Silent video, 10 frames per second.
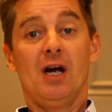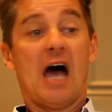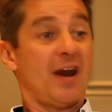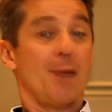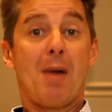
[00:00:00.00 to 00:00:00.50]

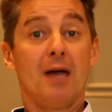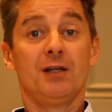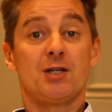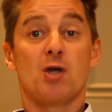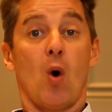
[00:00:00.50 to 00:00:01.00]
And I mailed
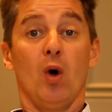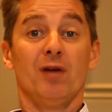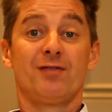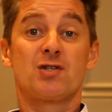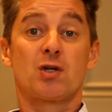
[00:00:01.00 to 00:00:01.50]
it to all
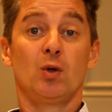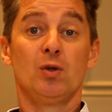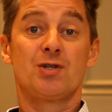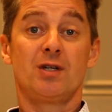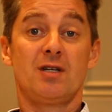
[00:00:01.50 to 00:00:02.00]
of the
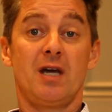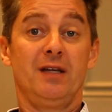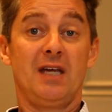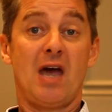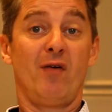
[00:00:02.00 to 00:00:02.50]
schools in
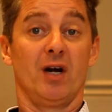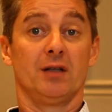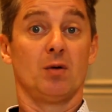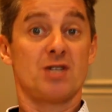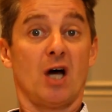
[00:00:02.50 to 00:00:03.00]
the area. There
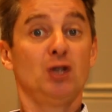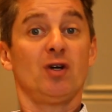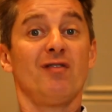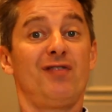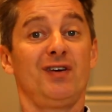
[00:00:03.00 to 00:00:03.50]
was
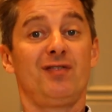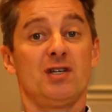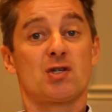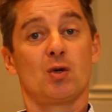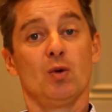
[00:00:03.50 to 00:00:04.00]
150
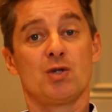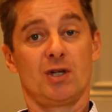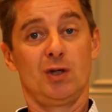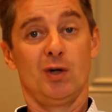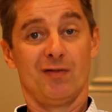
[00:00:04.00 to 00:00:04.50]
schools and
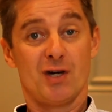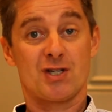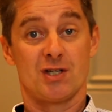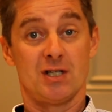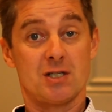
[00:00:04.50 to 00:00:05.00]

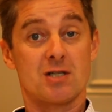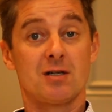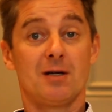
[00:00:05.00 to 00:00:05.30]
universities.